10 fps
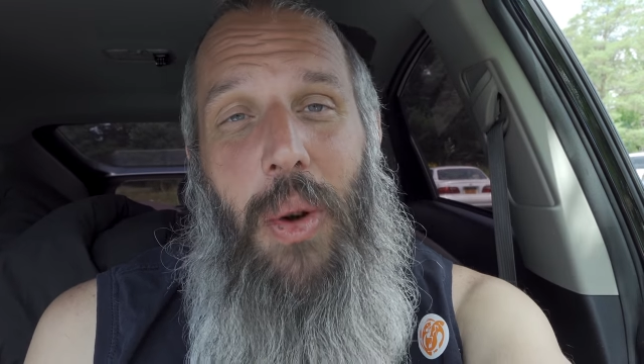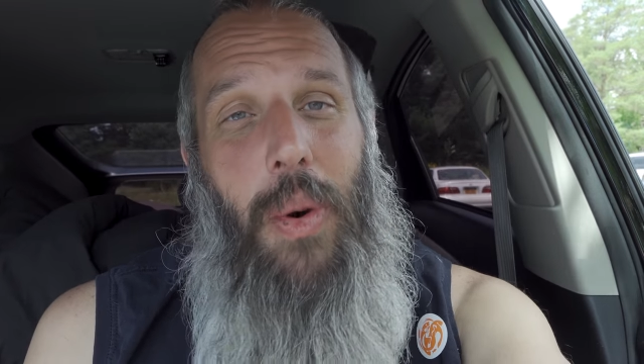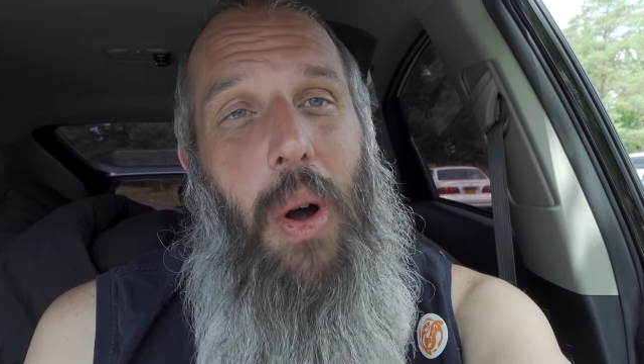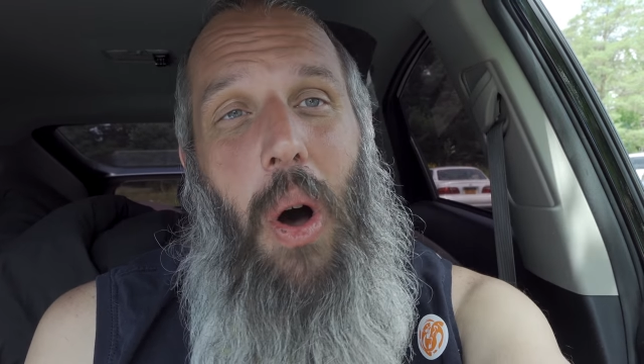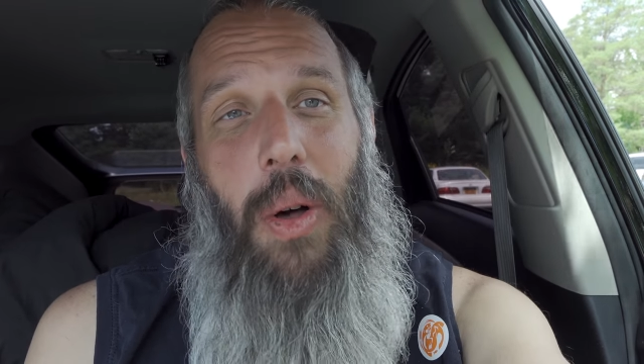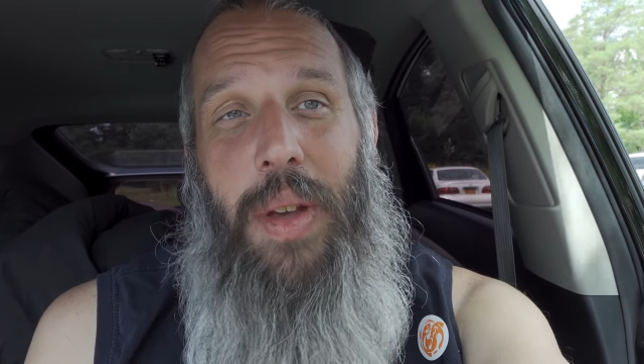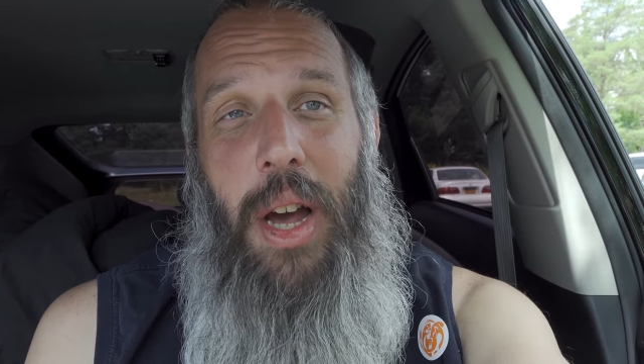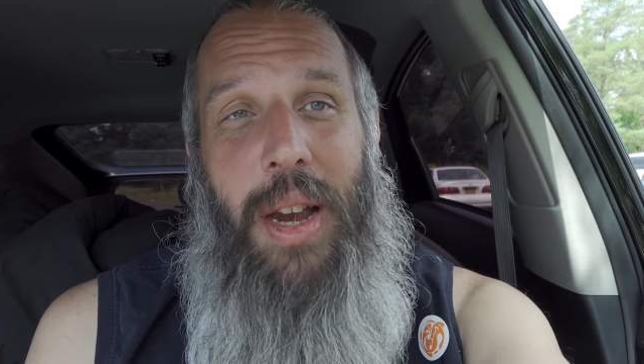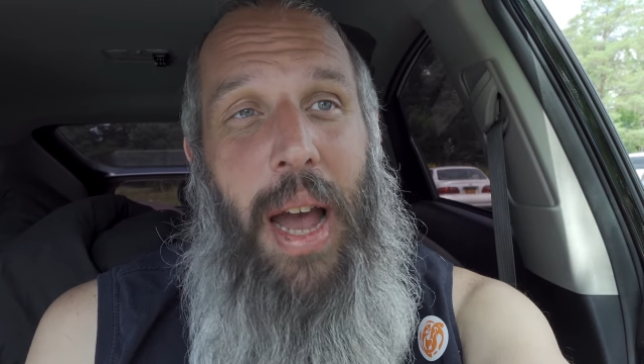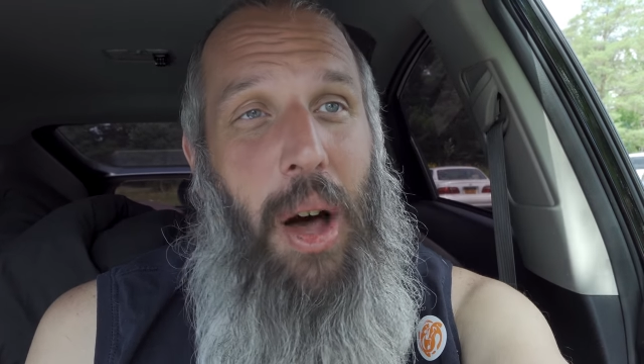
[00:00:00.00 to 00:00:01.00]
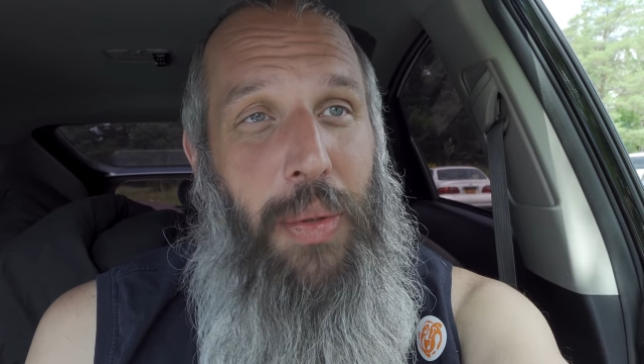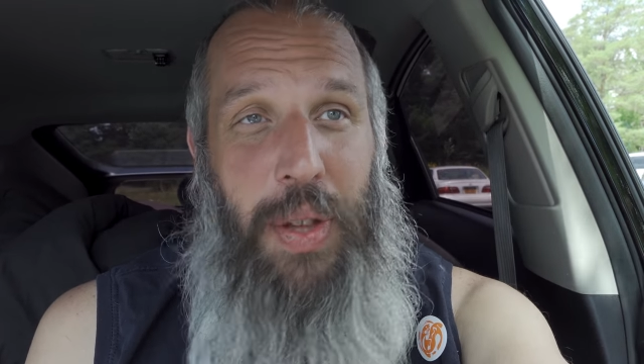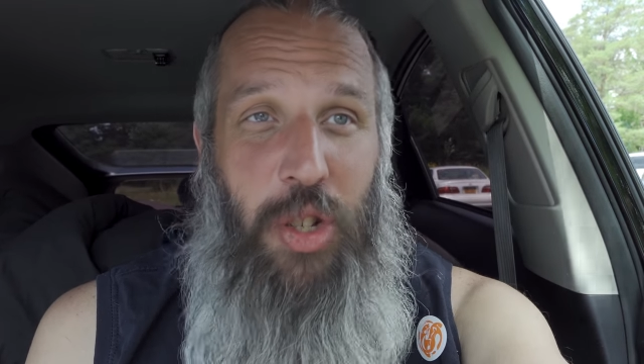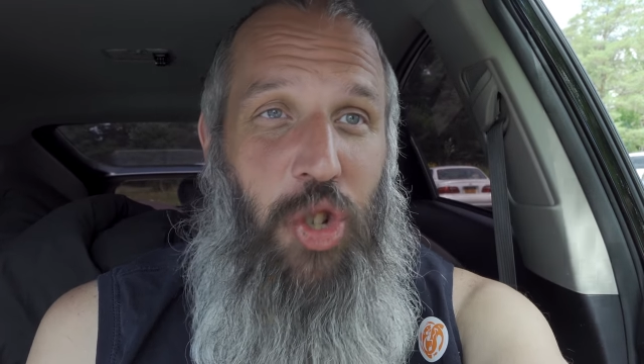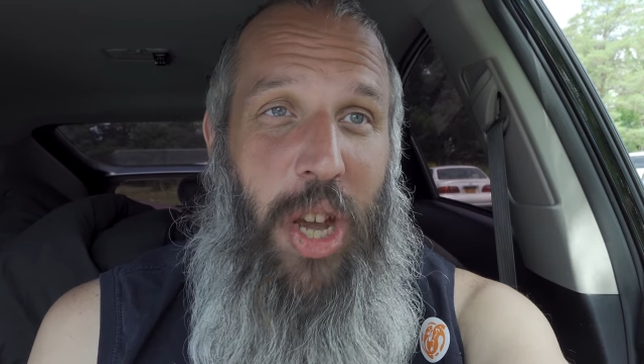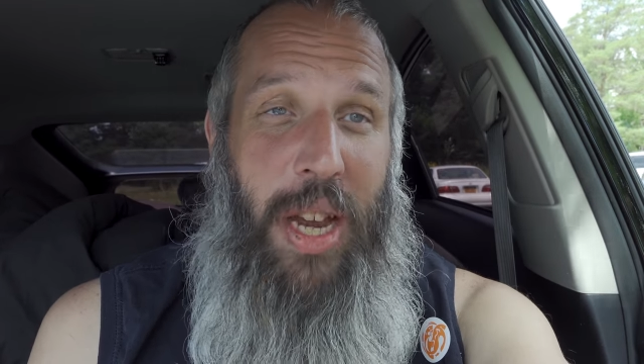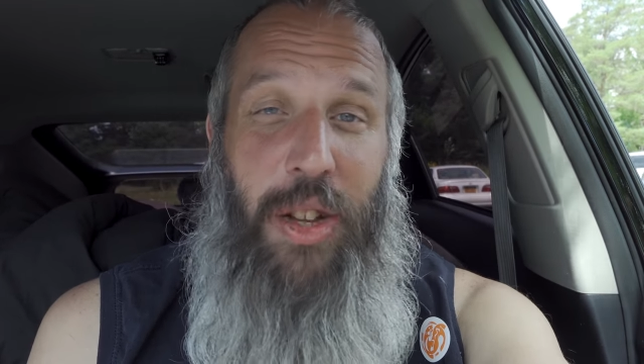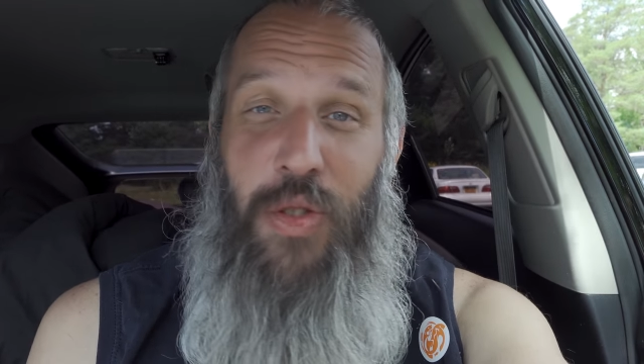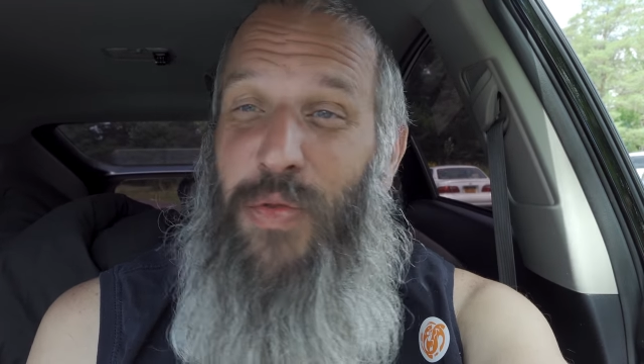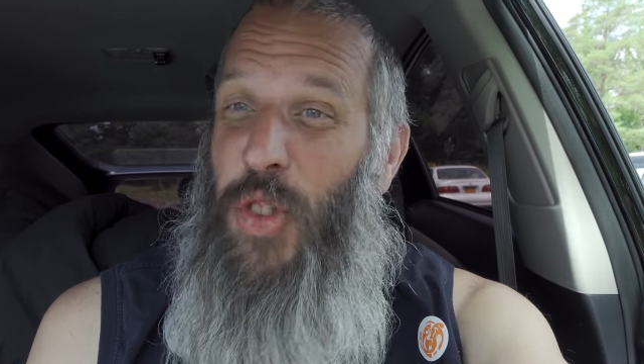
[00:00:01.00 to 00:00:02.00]
where all the unhealthy shit
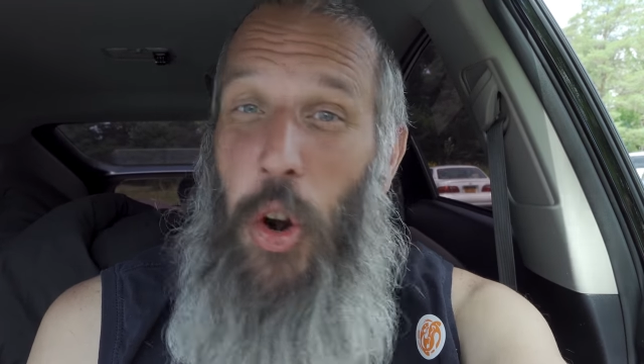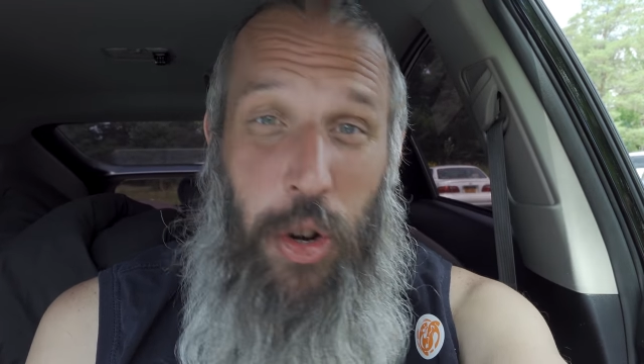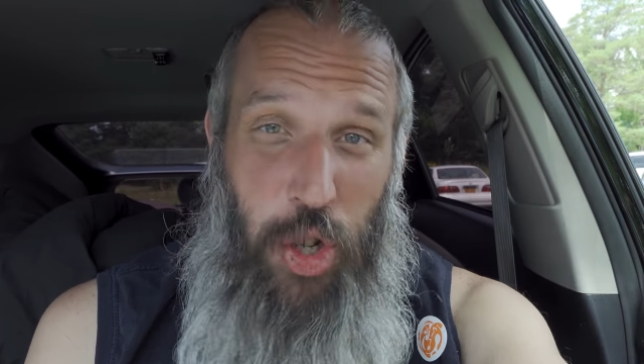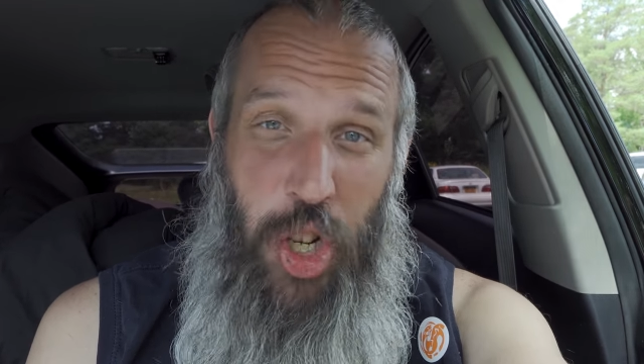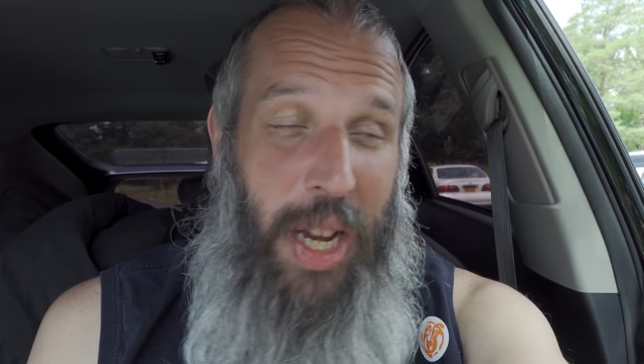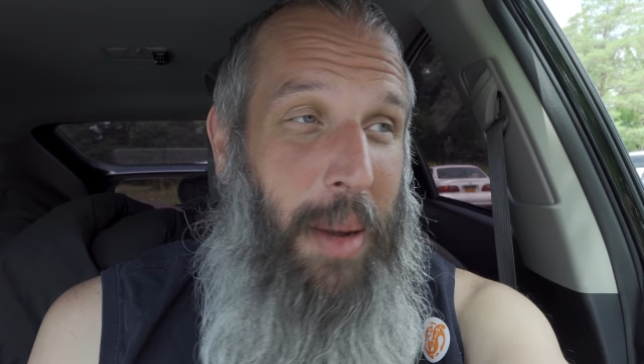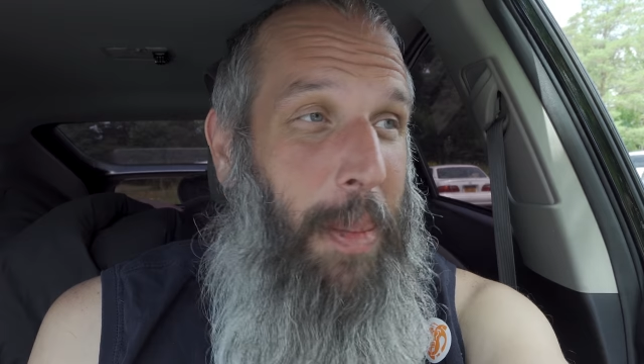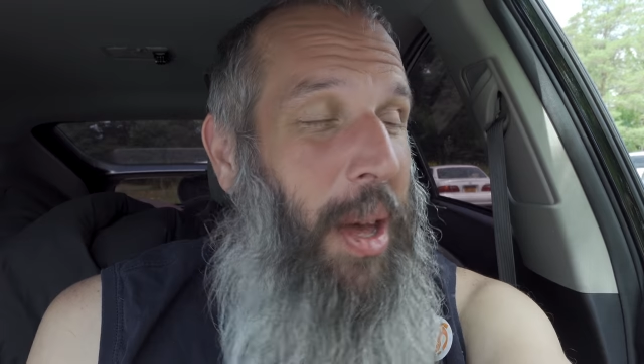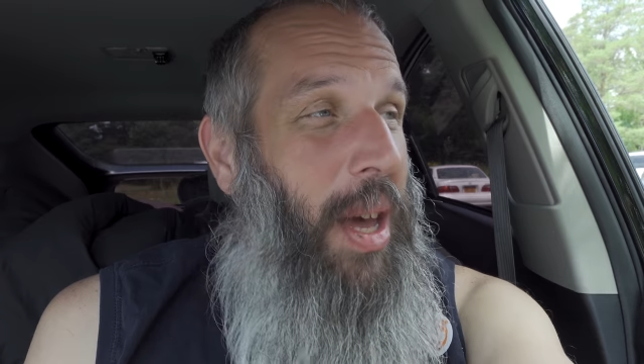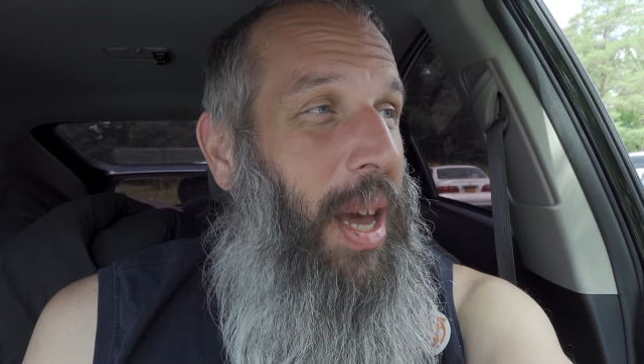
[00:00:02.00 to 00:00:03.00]
is dirt cheap